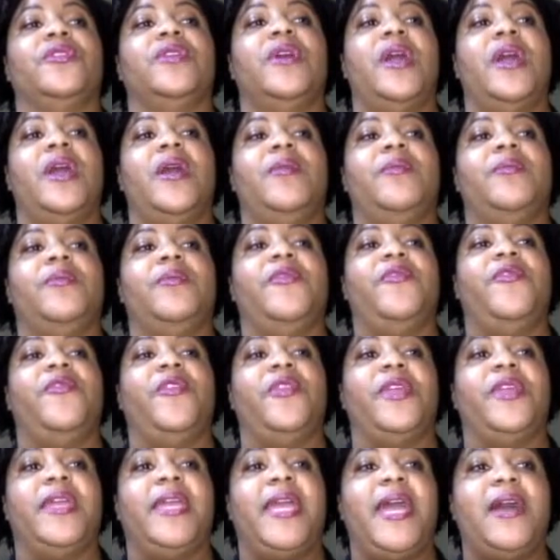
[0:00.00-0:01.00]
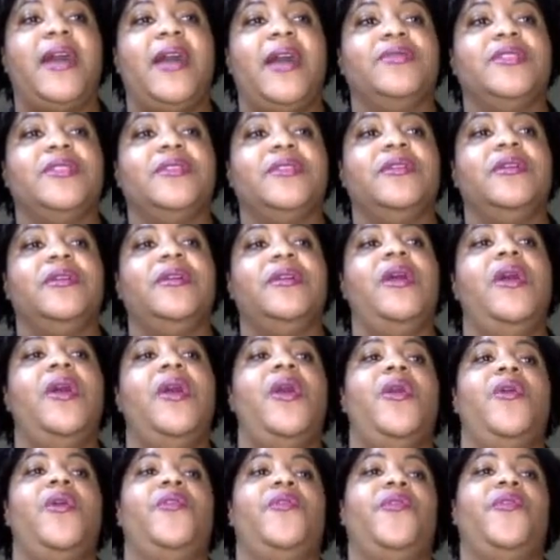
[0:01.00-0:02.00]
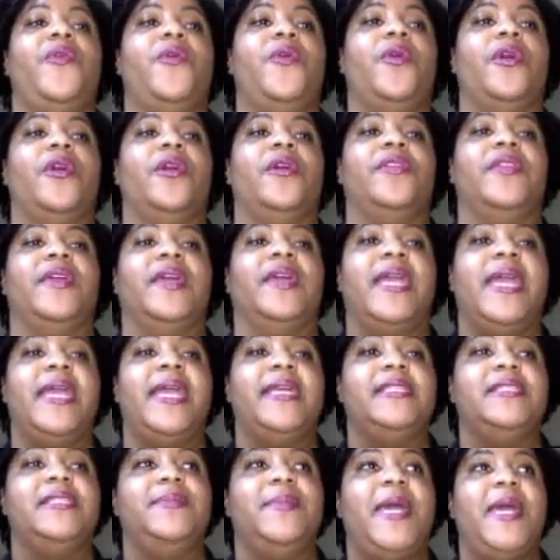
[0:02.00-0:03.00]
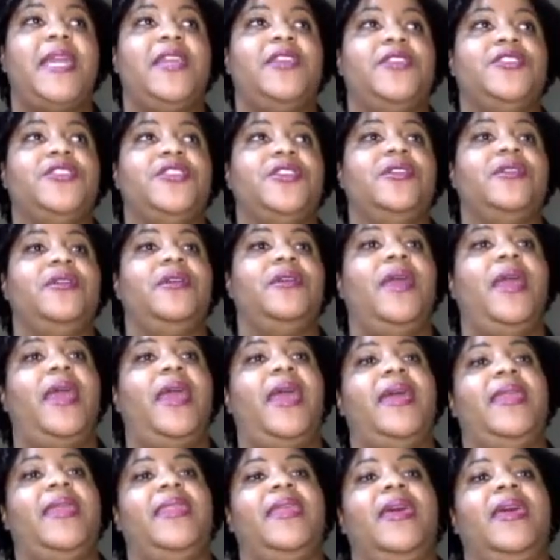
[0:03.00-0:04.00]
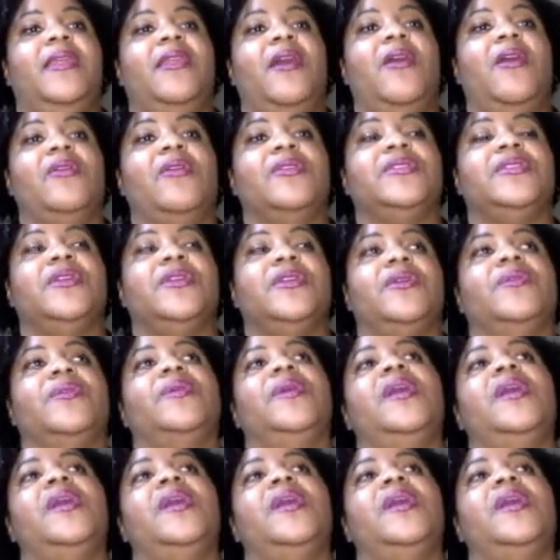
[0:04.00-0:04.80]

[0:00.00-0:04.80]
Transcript: the counselor, for the case manager, and then also